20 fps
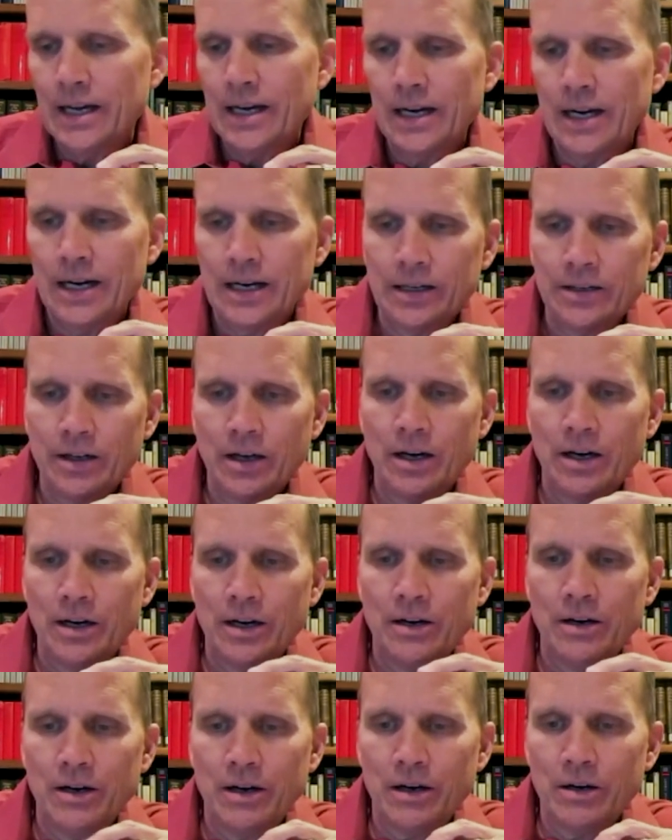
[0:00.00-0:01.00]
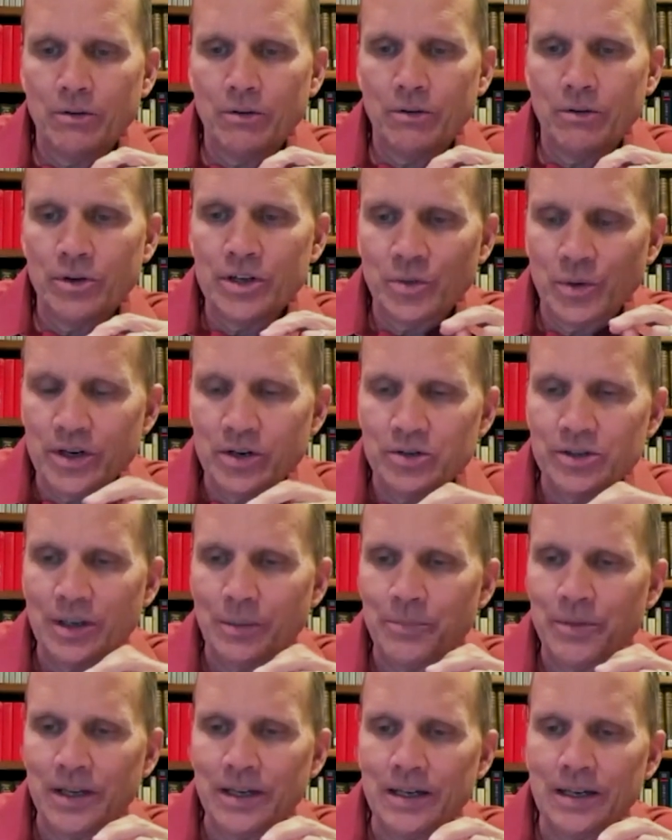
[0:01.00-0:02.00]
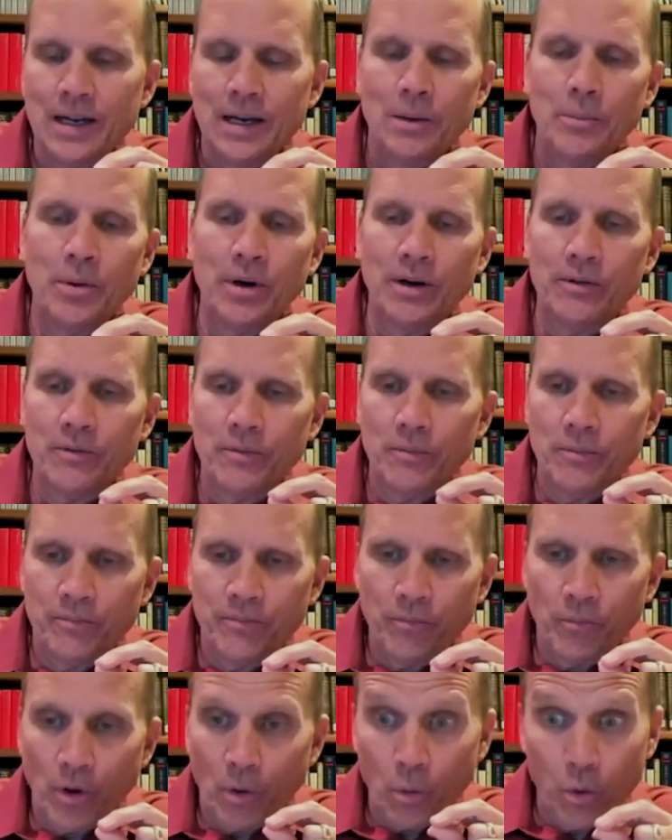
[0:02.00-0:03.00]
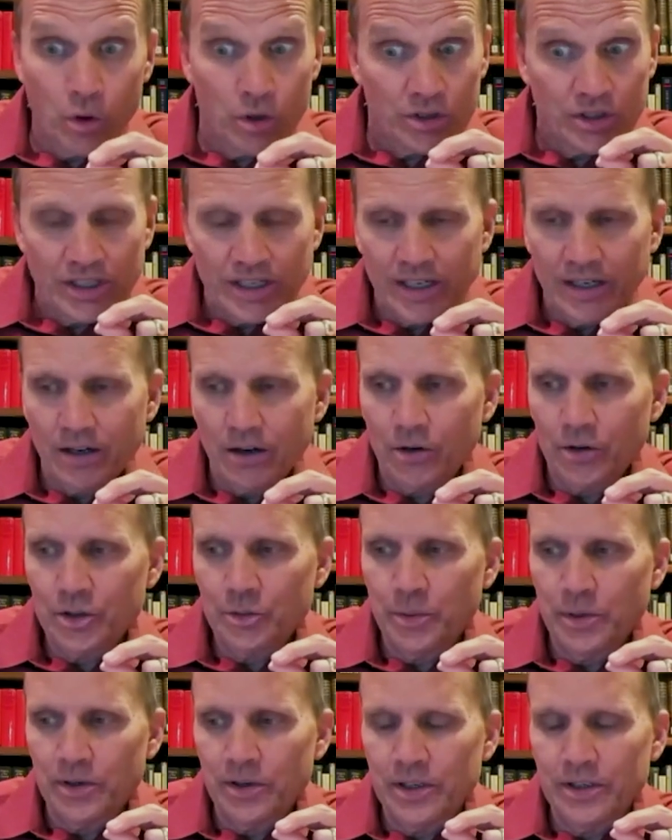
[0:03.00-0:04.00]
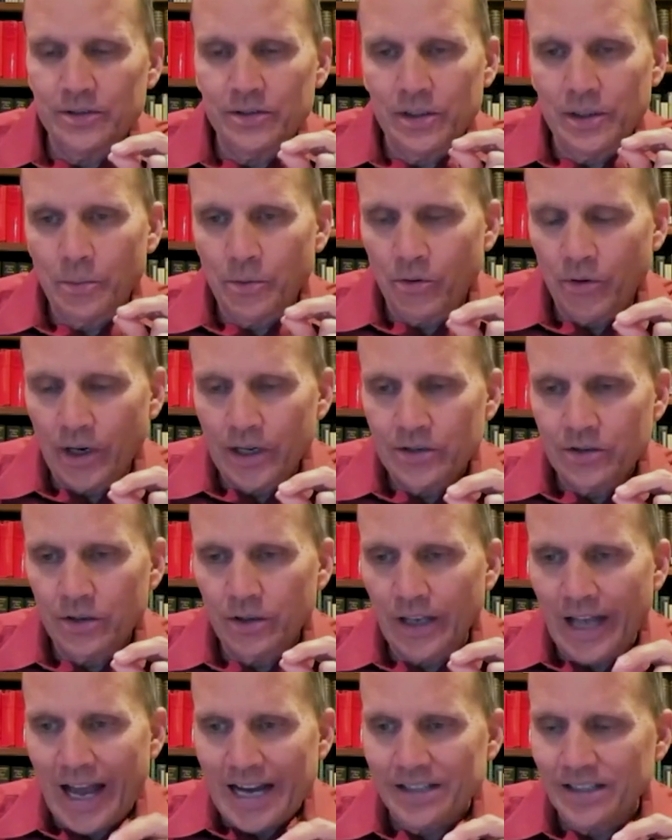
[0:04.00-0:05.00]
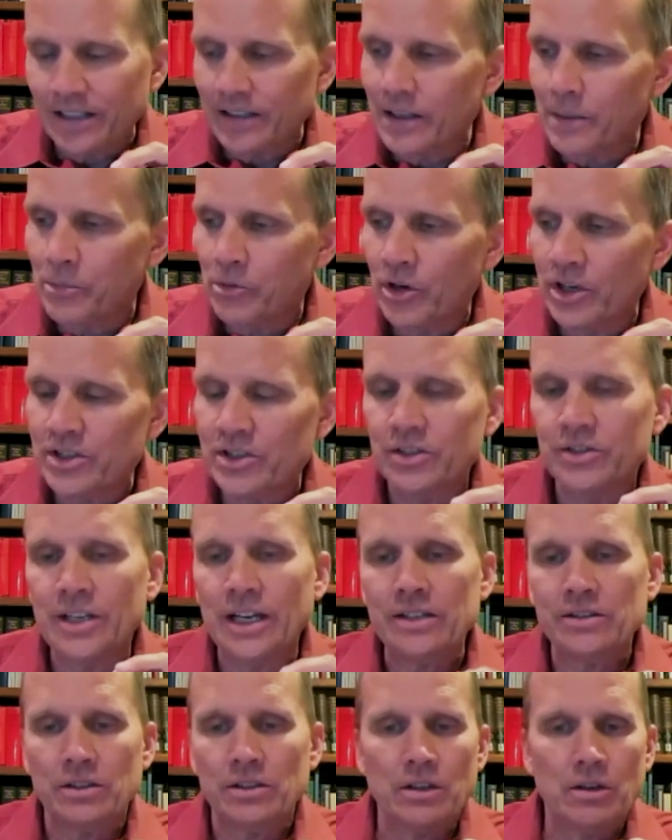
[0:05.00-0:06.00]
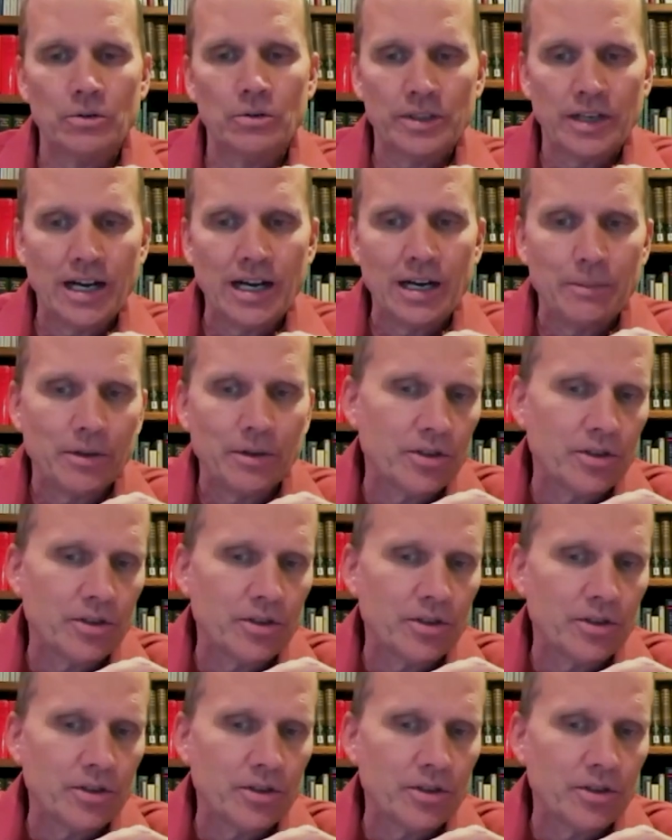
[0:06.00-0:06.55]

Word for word: Uh, uh, uh, retreat or something, but what we're seeing in our experience, liberation, lasting liberation, takes a long time.